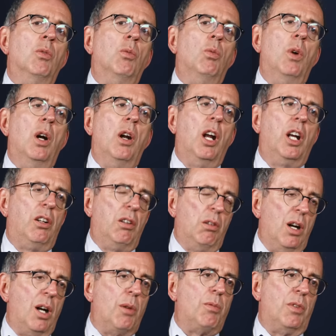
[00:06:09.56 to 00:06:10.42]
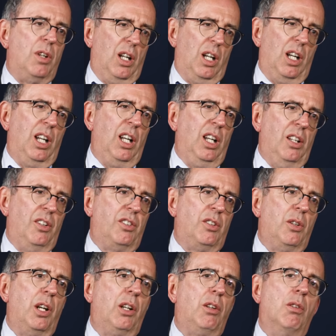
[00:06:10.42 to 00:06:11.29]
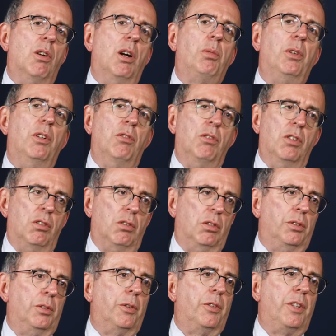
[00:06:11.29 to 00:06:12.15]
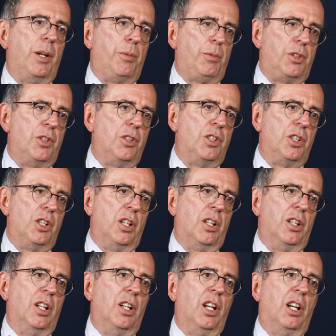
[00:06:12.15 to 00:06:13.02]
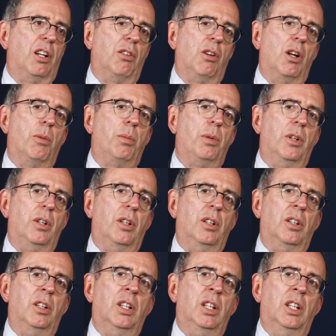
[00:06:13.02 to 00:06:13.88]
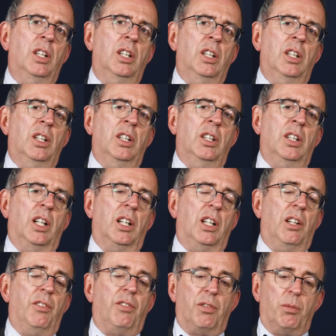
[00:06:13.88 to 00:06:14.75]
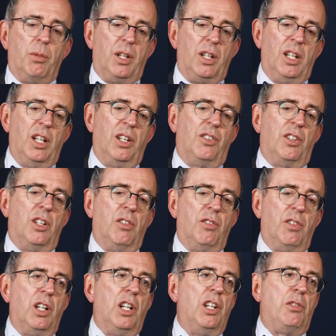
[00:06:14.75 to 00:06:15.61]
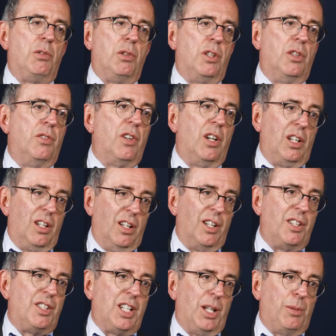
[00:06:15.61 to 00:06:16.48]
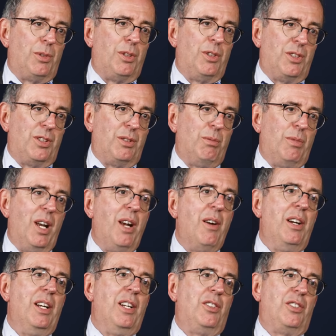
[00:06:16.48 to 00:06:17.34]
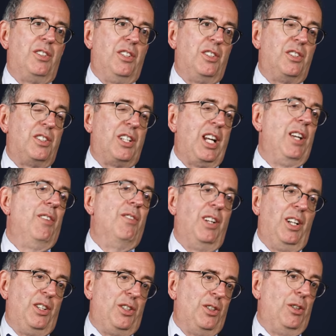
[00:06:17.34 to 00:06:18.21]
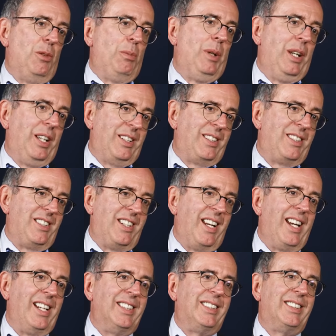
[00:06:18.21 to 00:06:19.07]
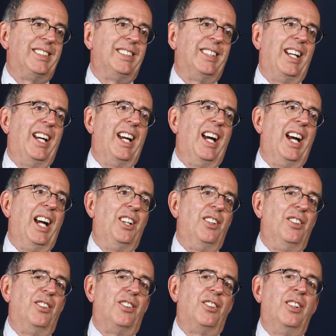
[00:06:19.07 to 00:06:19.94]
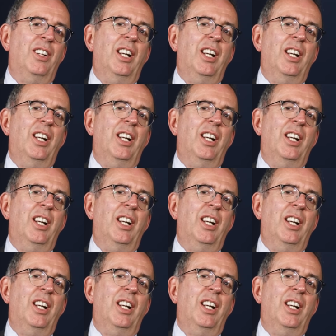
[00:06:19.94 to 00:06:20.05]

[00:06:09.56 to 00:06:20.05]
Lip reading: Where I grew up, really. So I grew up in rural Northamptonshire, and I grew up in and lived for many years in a village which is very like Champton St Mary. It's an estate village on a big estate, and